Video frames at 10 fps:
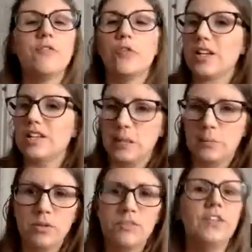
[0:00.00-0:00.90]
For
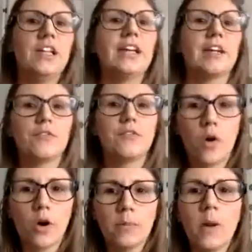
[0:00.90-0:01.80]
example, filling a
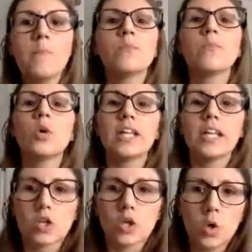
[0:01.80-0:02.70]
form, booking
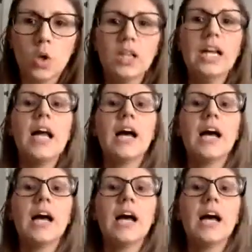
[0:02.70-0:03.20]
a call,